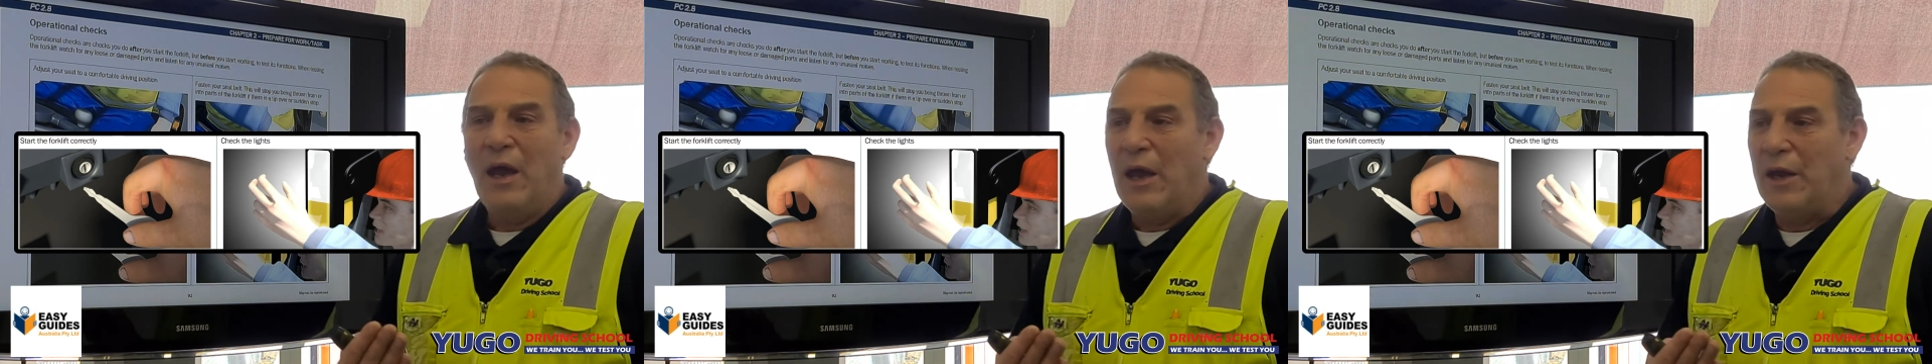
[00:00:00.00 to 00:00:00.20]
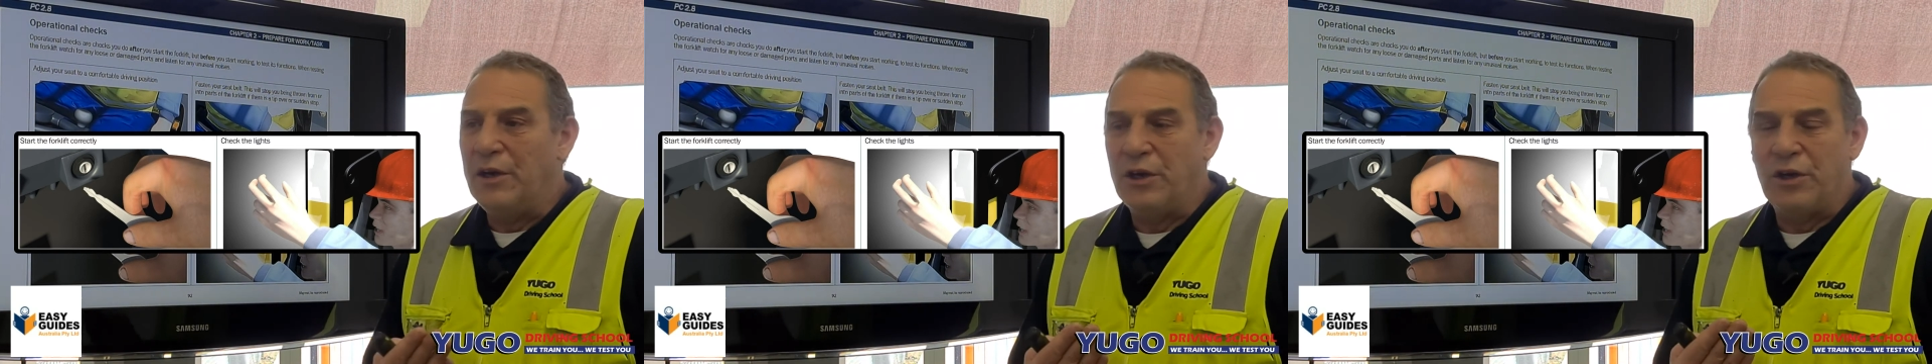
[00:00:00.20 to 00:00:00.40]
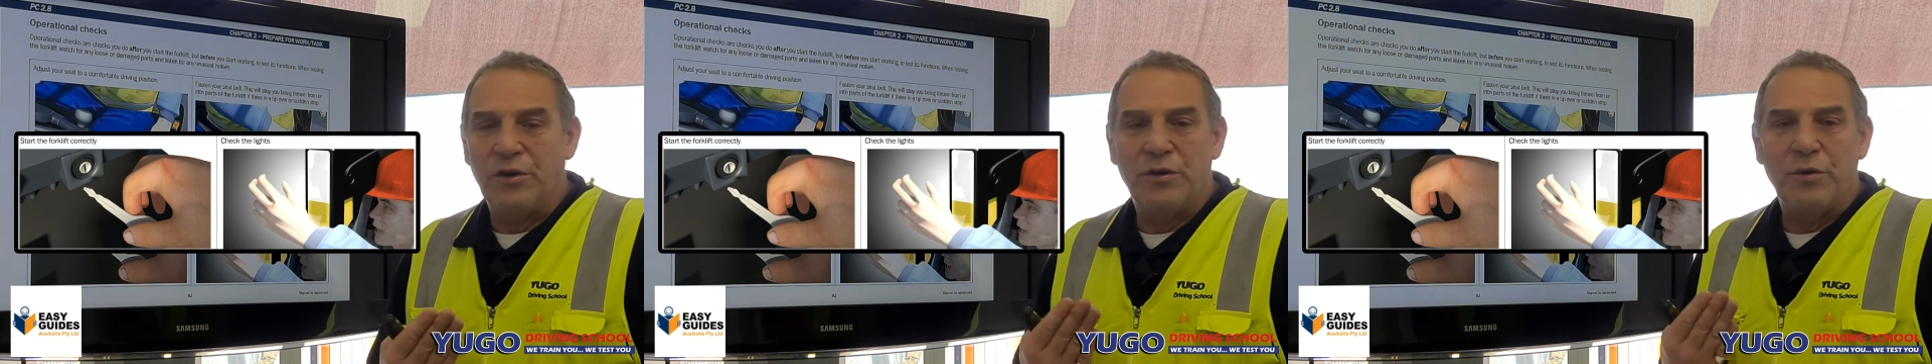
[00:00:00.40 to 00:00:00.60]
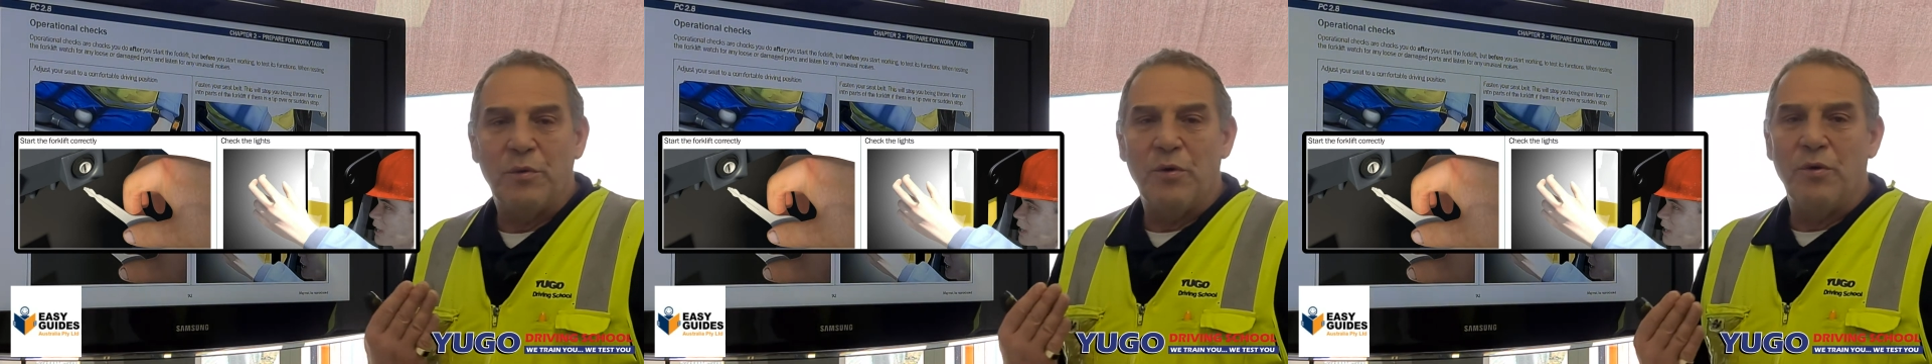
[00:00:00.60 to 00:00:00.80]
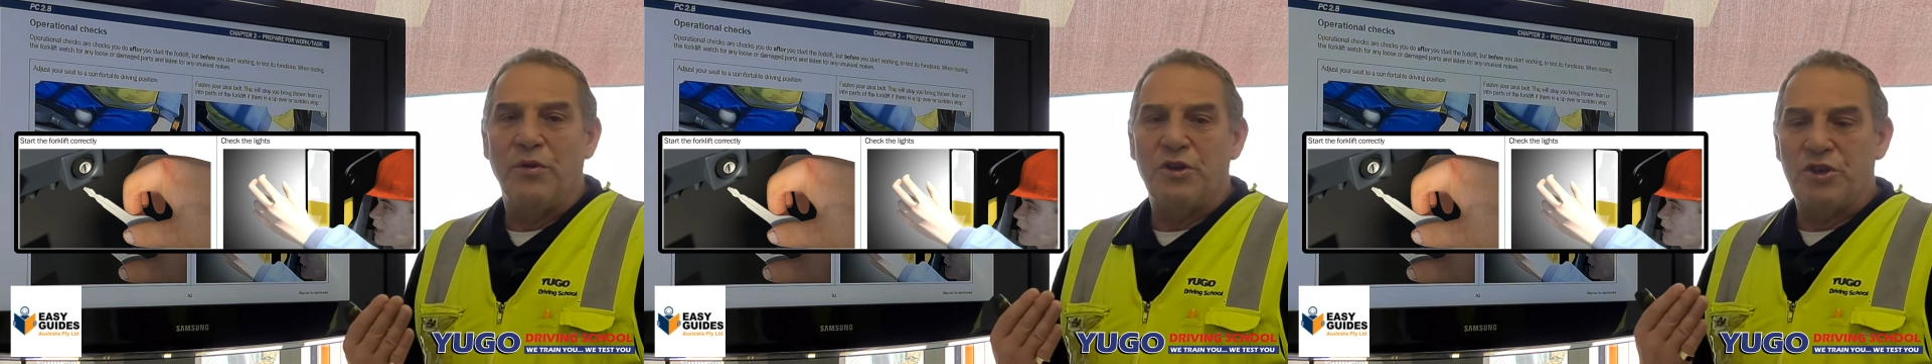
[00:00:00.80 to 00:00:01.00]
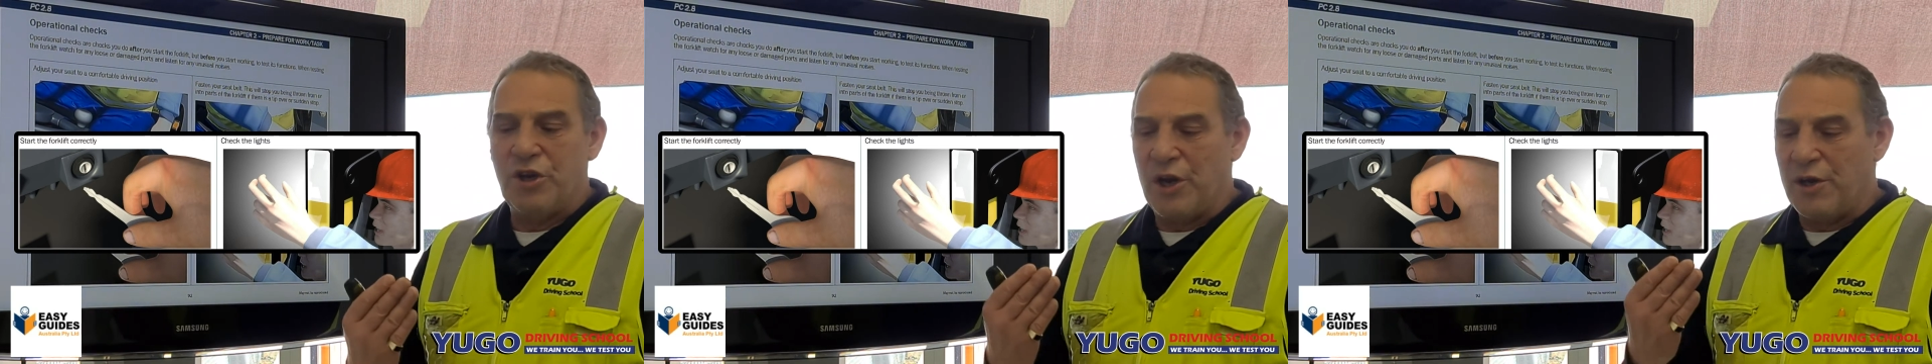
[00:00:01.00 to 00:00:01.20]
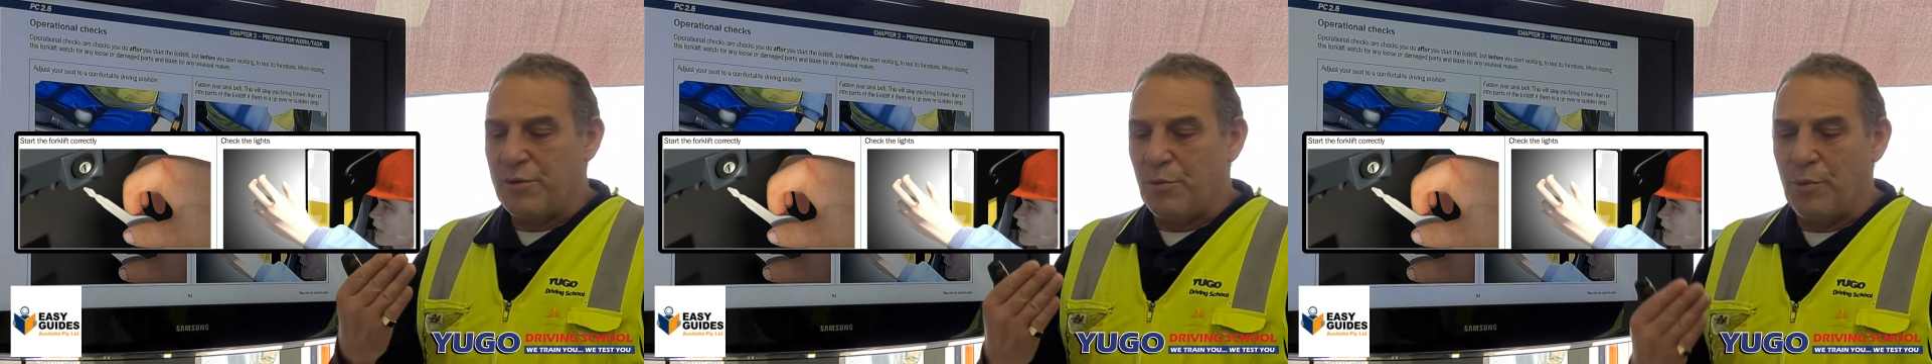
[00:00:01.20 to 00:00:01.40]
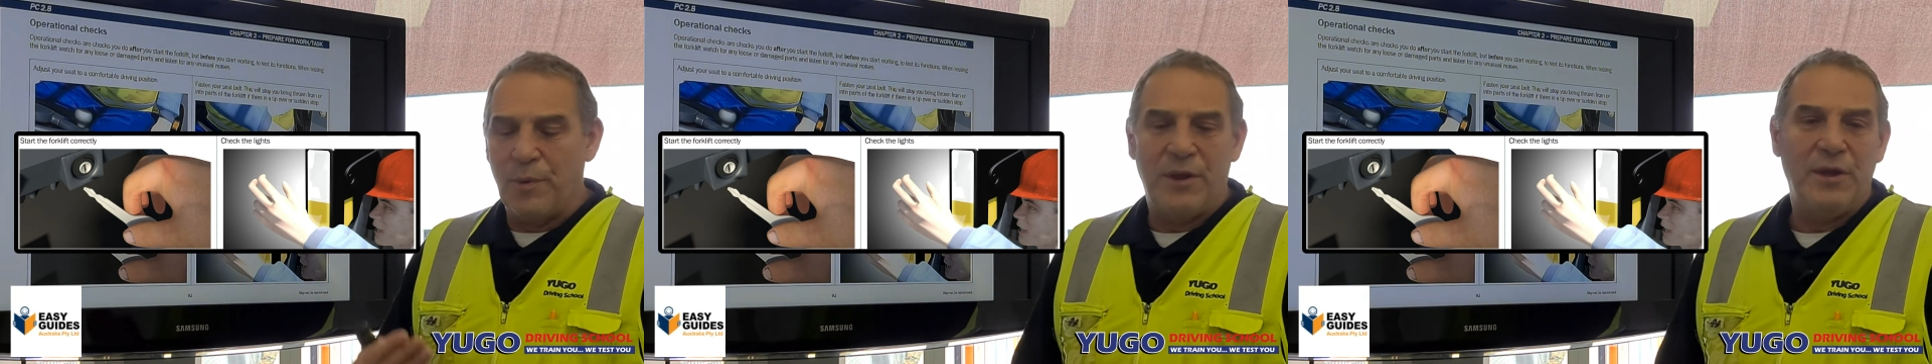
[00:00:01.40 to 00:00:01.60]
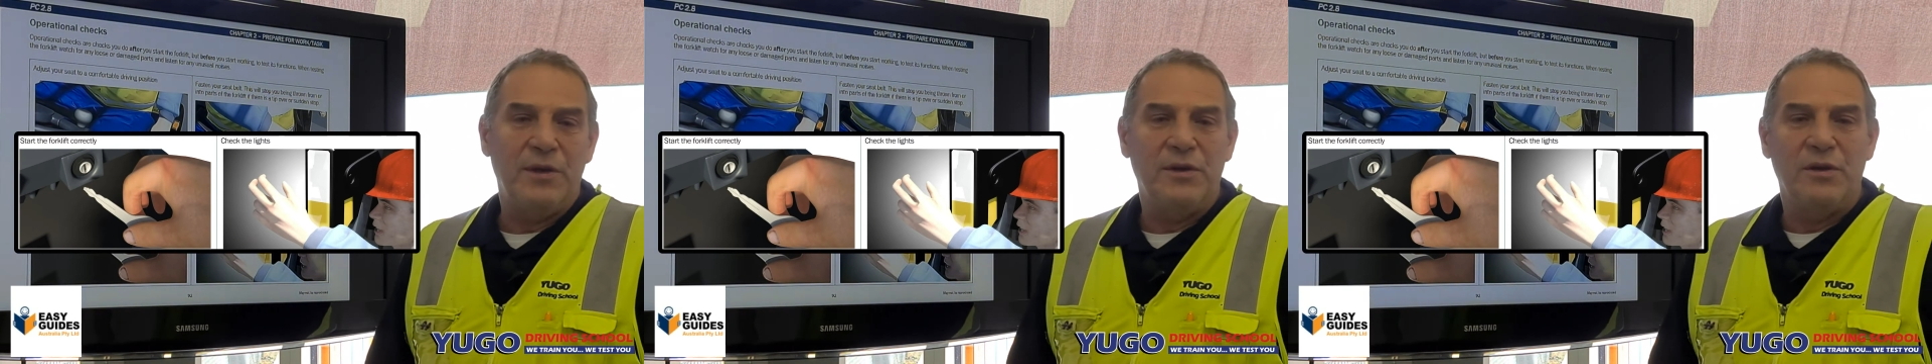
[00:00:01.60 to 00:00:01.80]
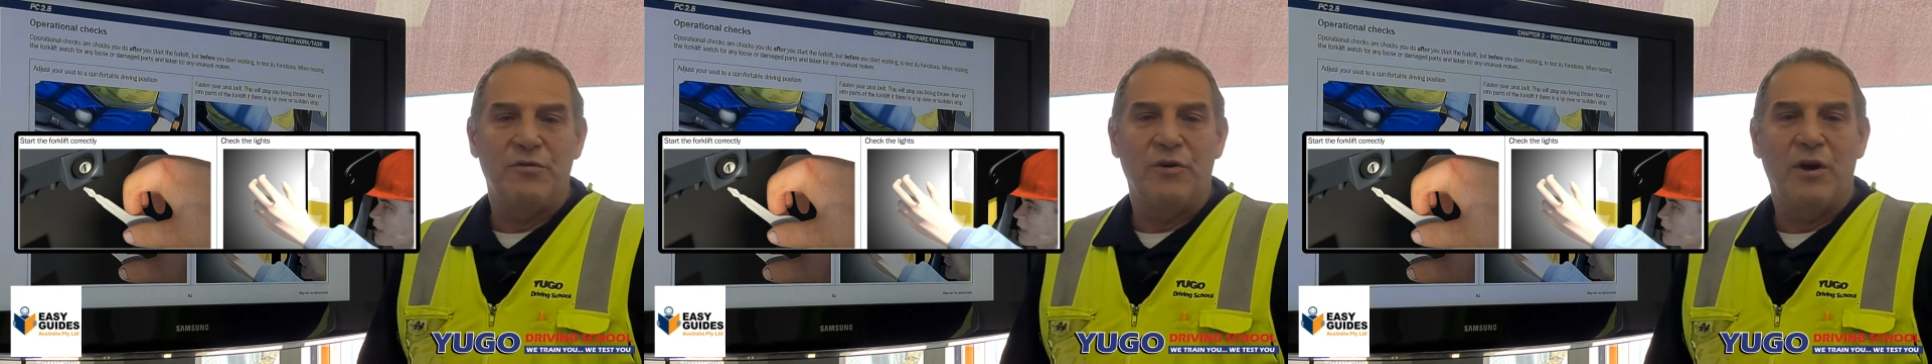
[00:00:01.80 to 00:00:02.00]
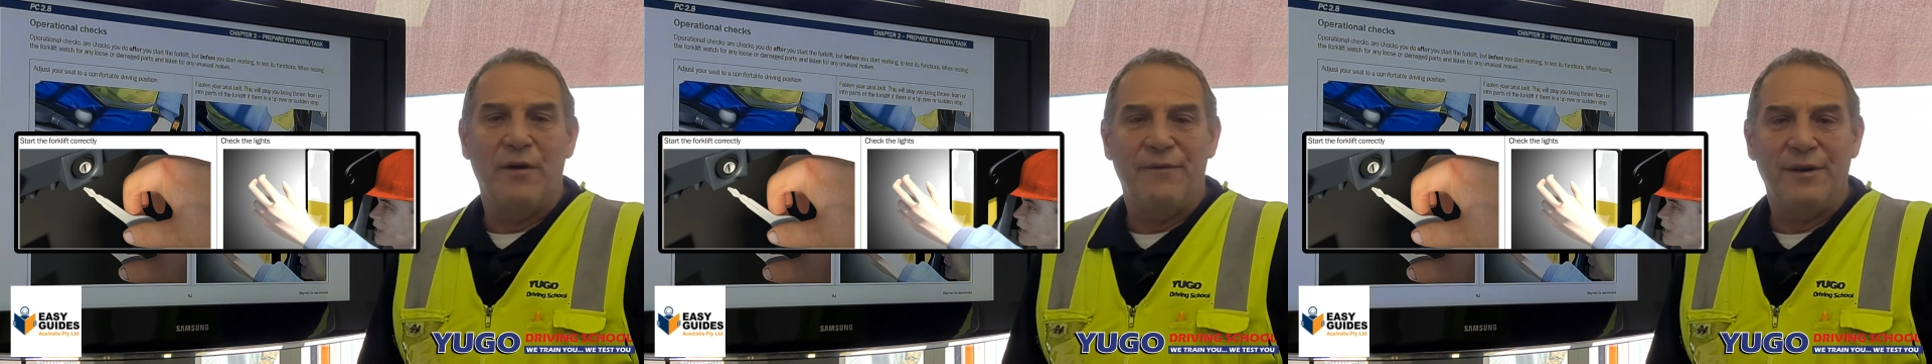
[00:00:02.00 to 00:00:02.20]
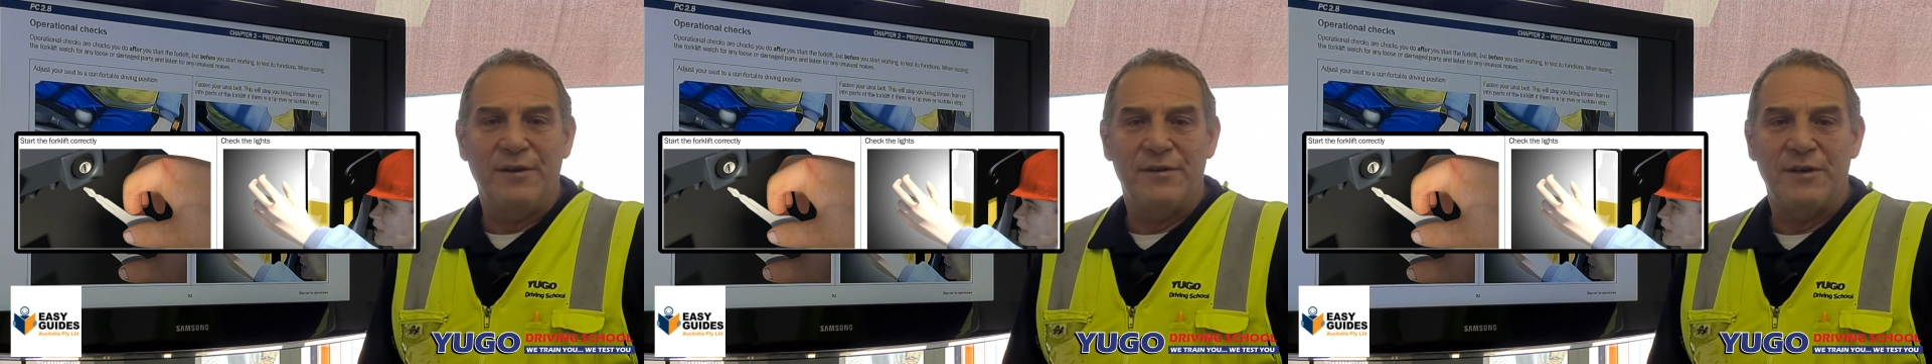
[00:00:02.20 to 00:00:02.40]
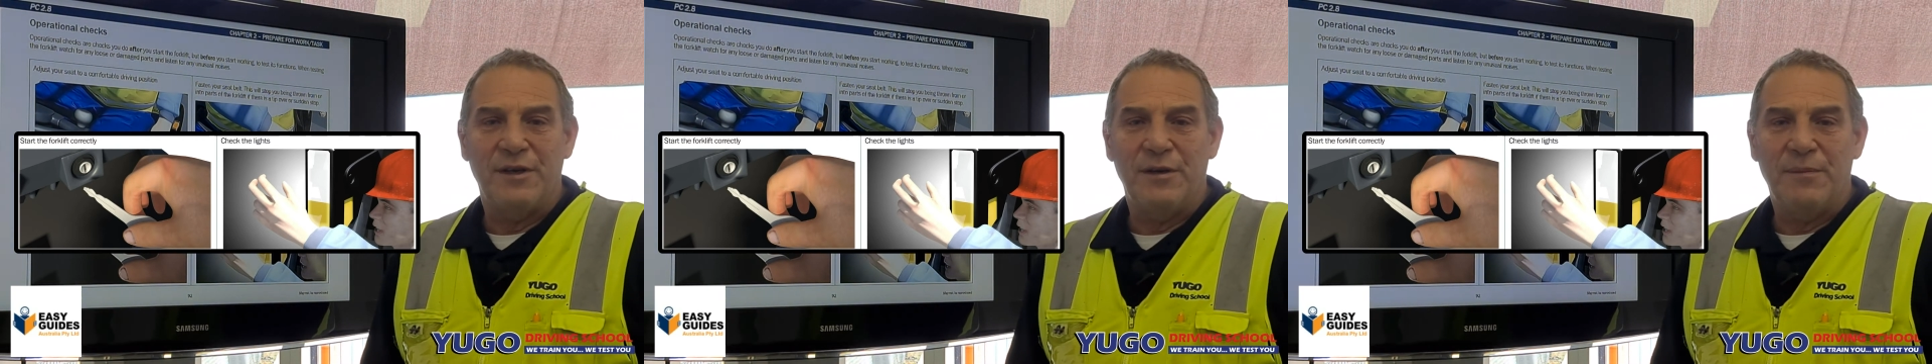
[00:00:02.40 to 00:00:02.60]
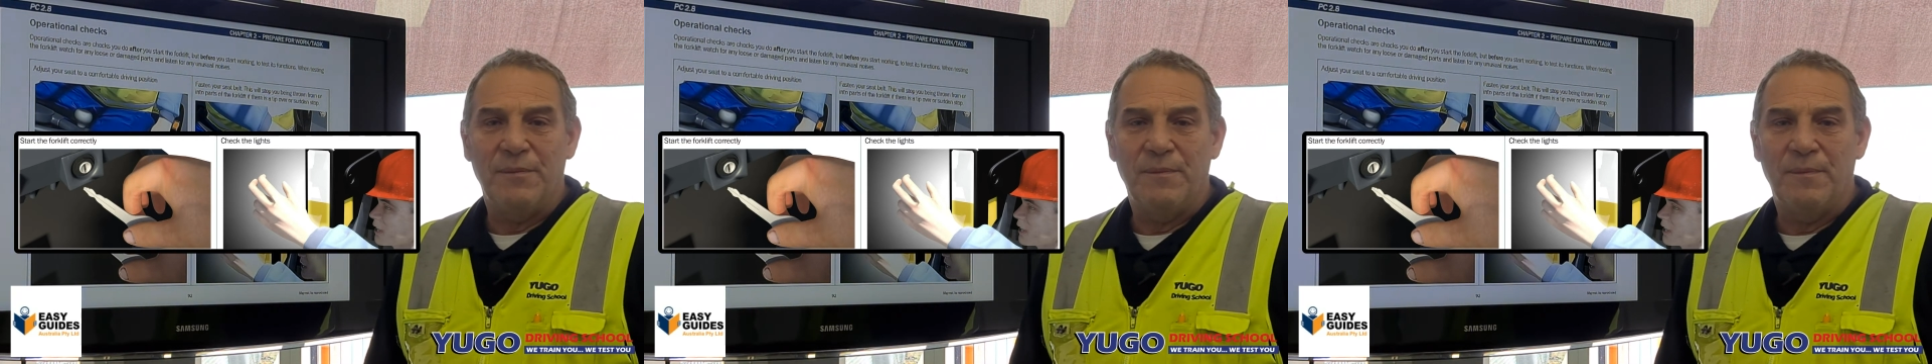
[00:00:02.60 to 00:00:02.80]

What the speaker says: and you can do all the checks within the driving seat.